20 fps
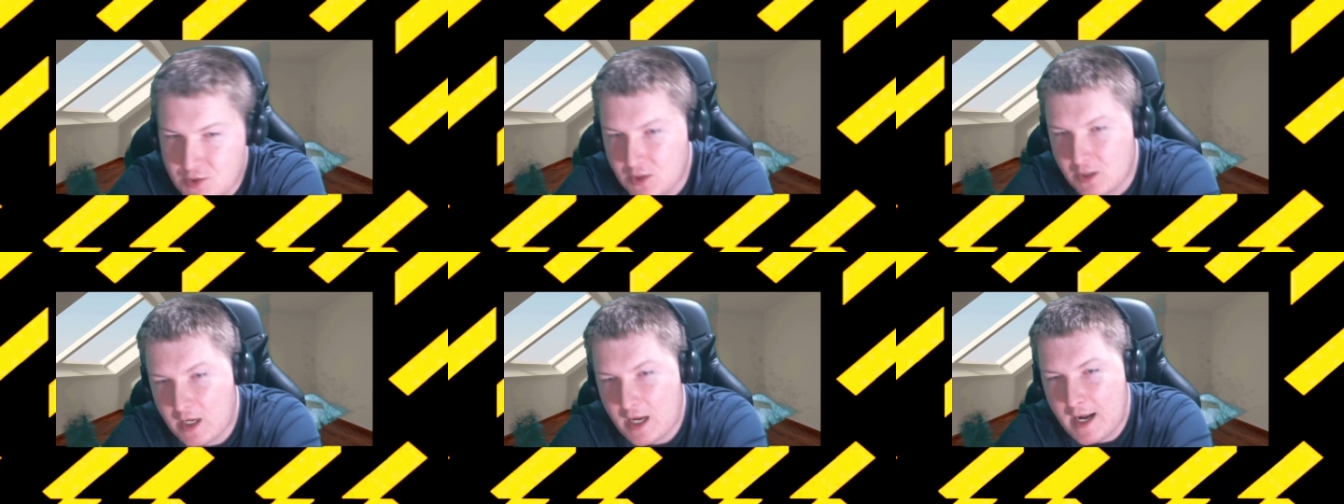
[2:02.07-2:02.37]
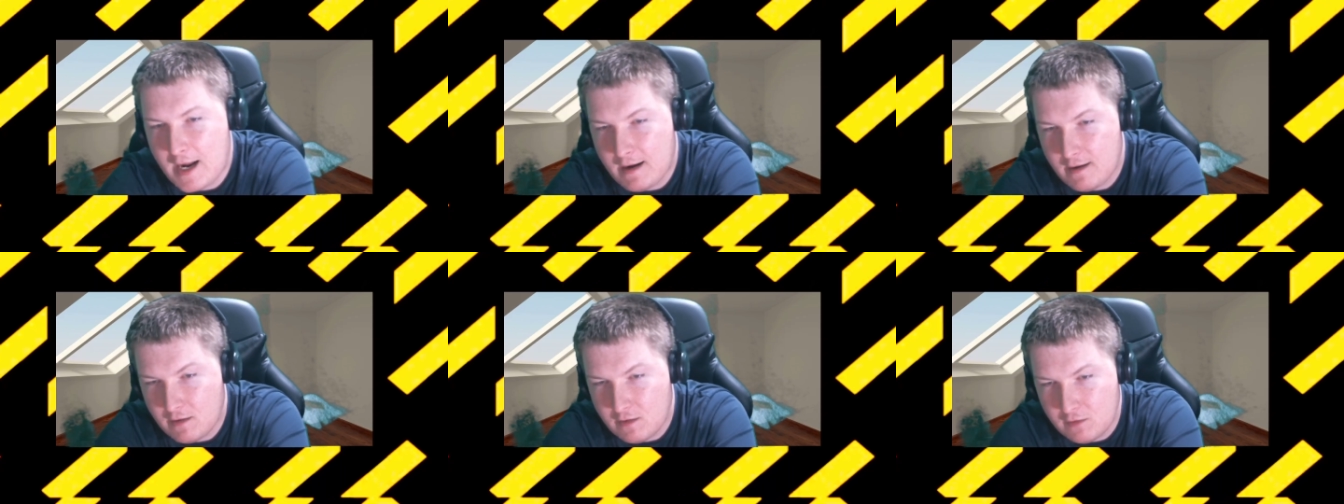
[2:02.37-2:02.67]
to
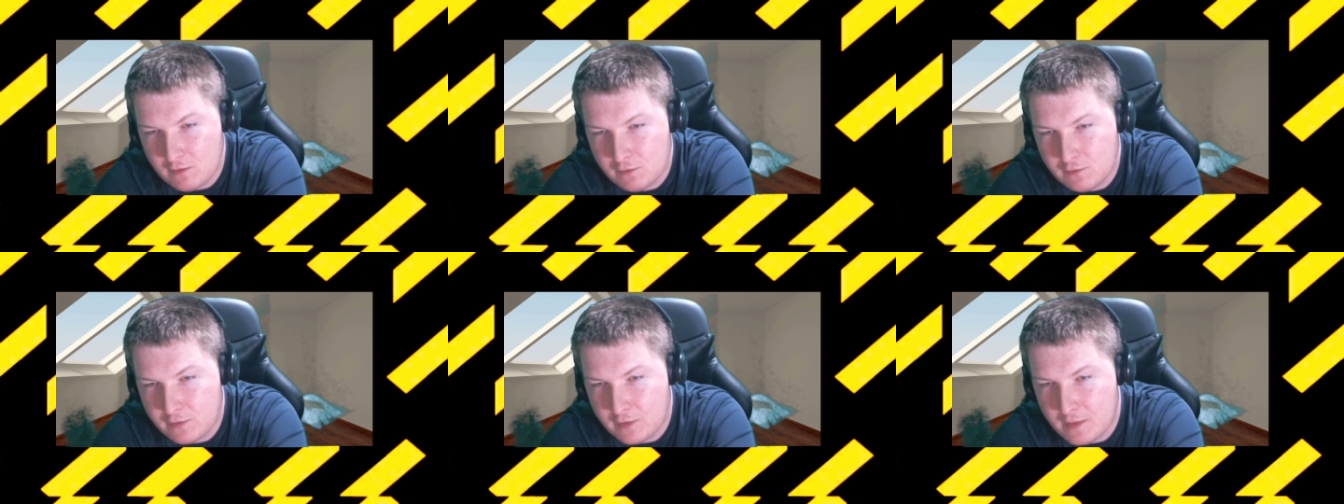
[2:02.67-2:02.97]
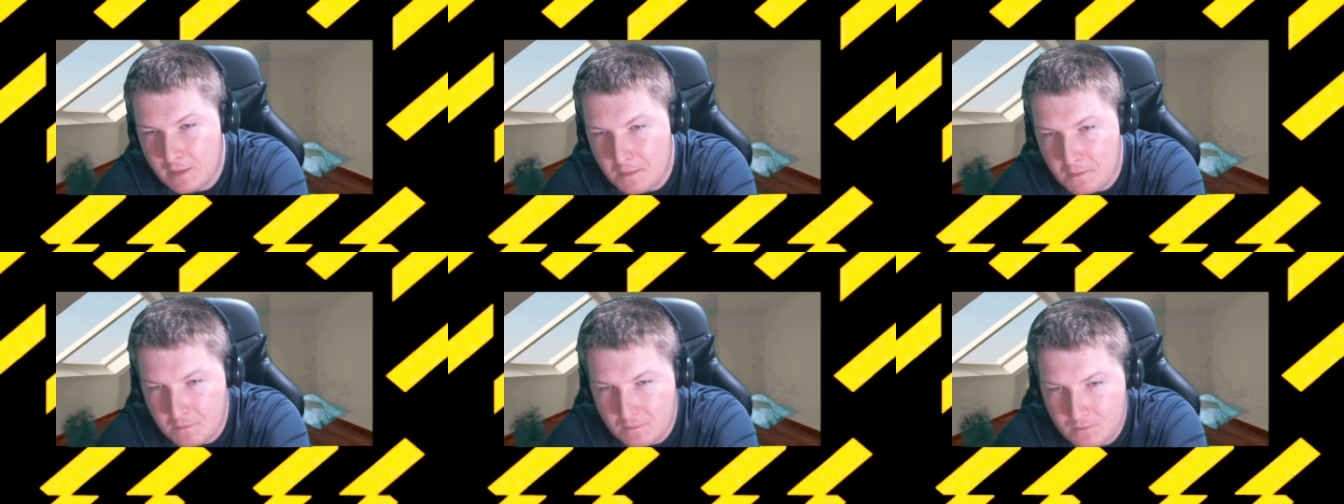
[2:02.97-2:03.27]
have
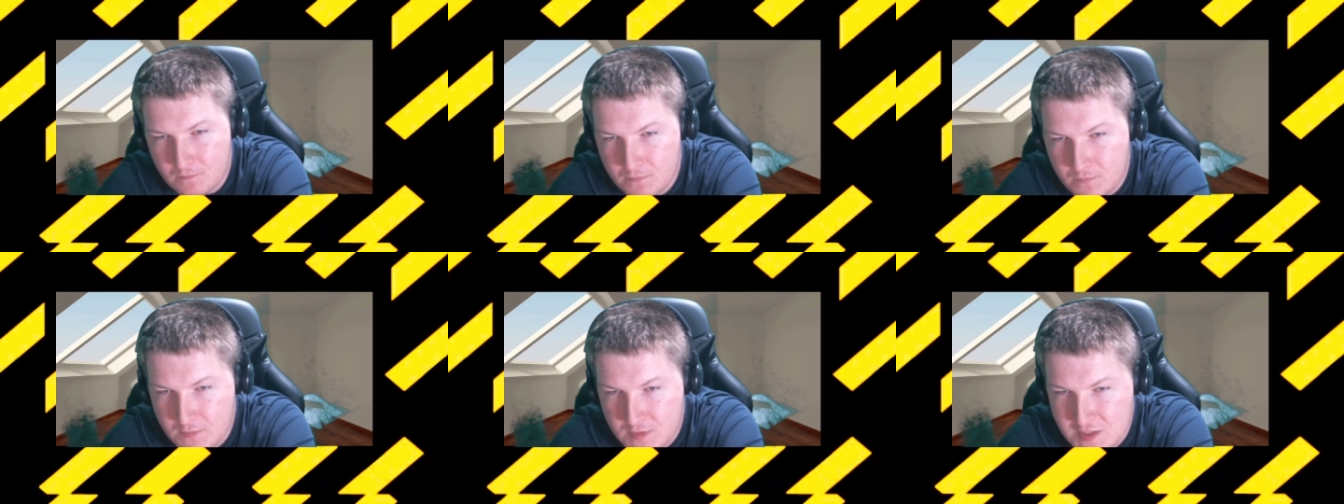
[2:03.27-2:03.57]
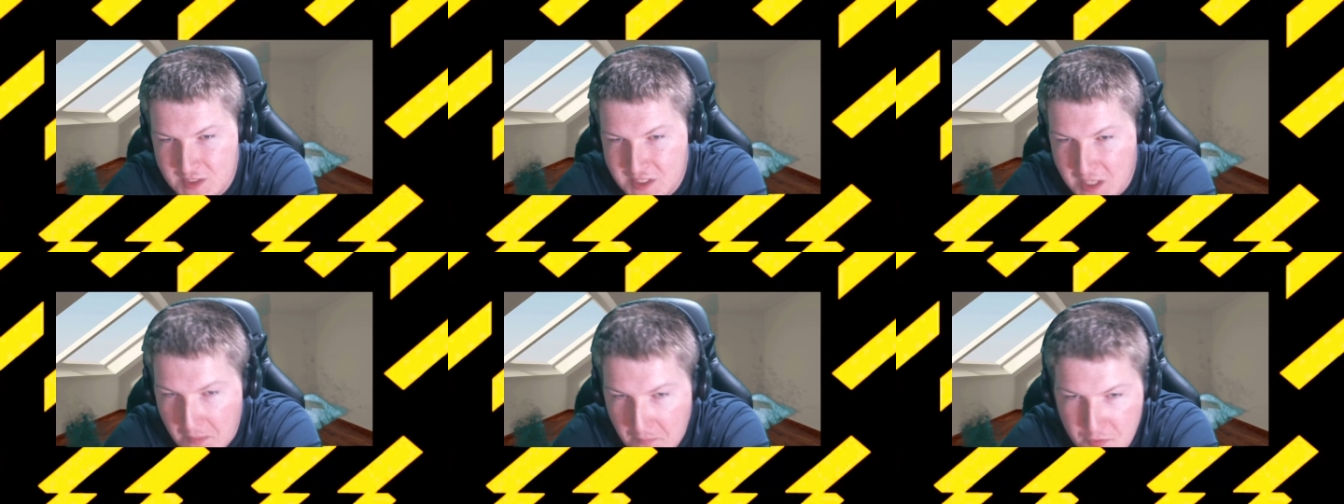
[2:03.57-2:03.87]

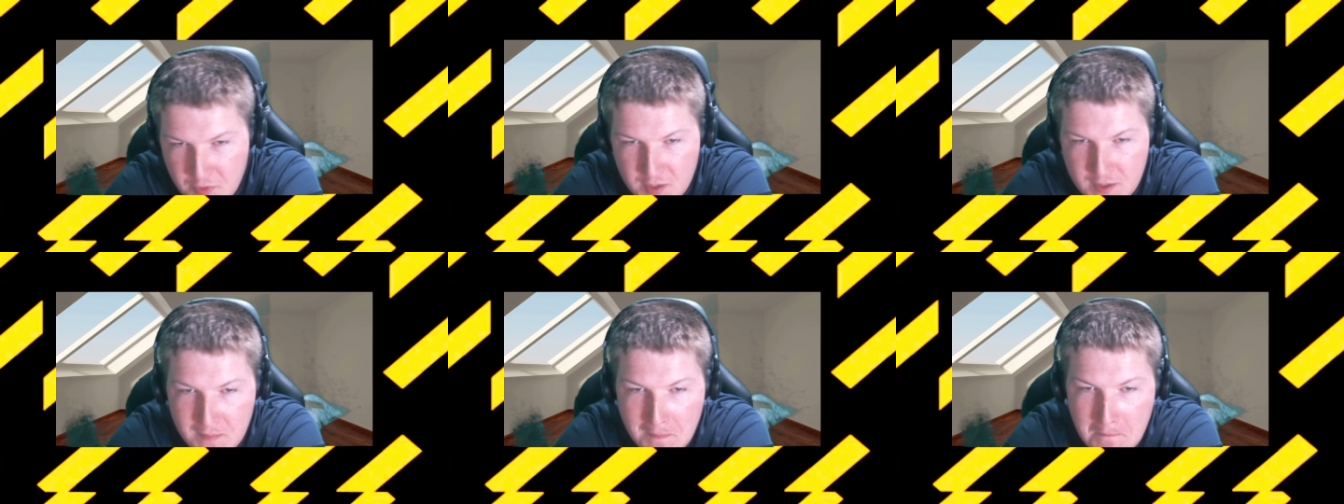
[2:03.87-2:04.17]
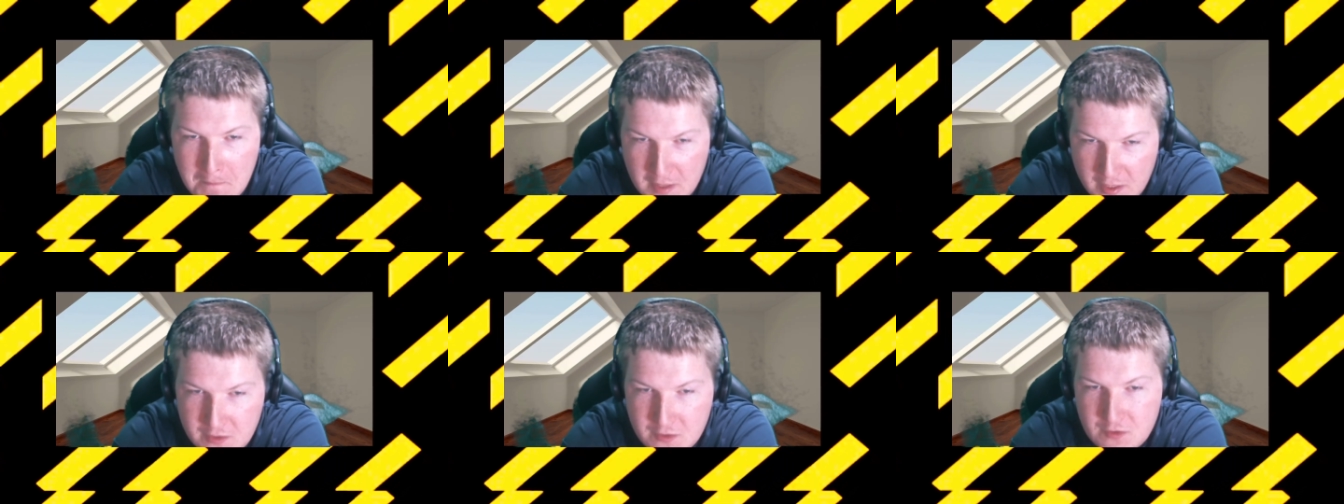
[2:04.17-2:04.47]
something
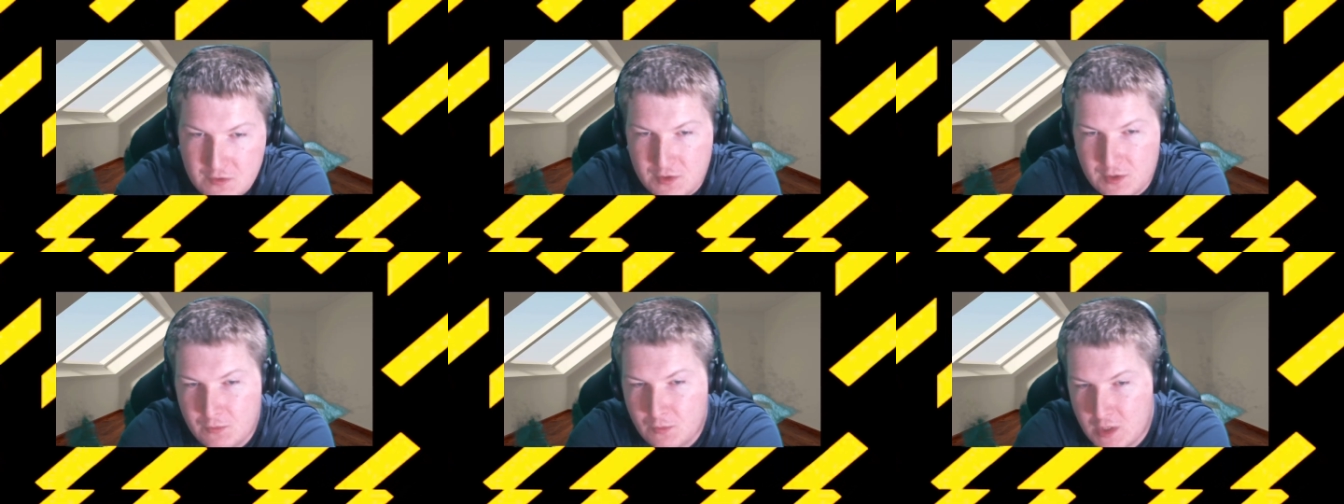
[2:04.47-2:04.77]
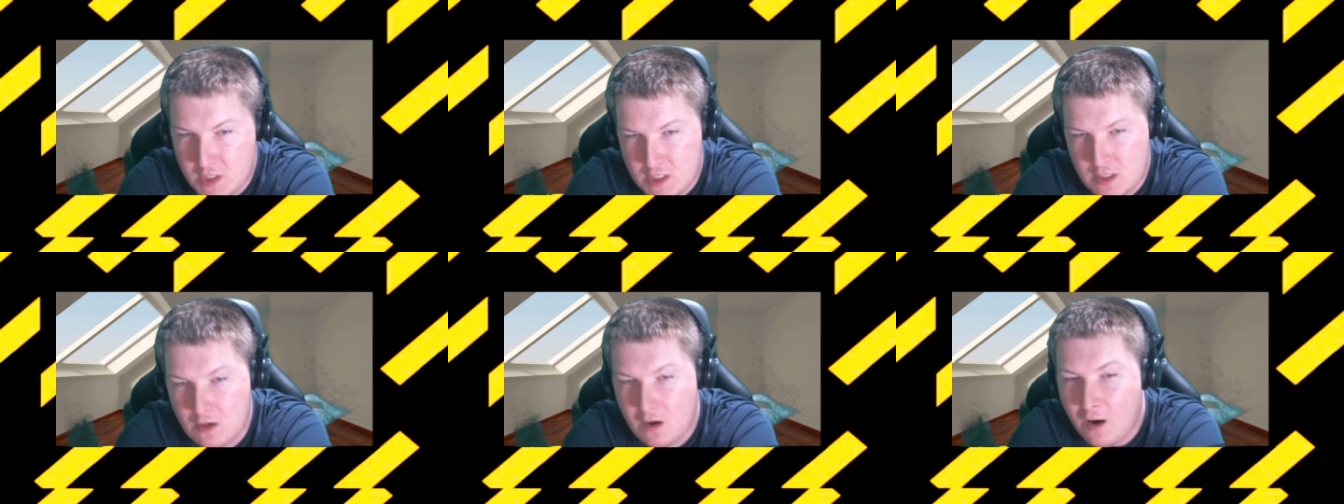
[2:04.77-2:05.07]
better than
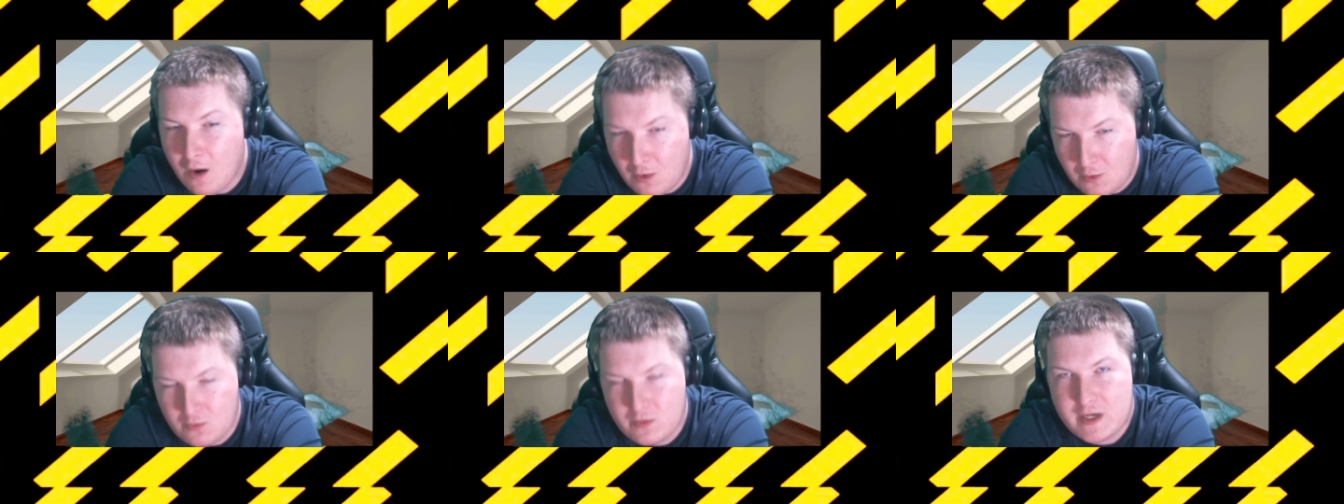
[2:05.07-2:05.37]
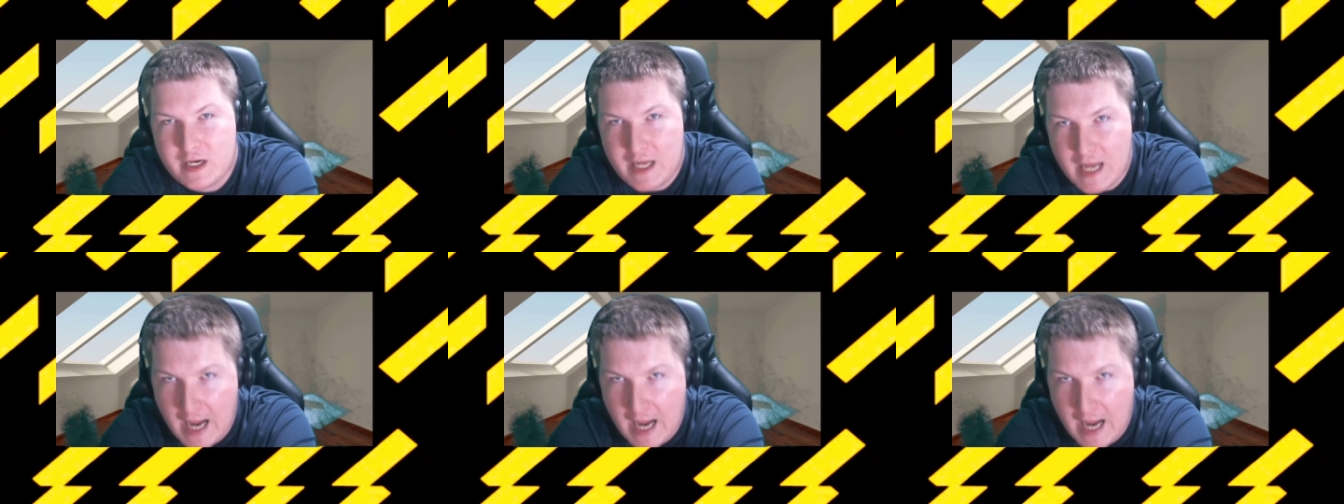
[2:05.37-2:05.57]
what you already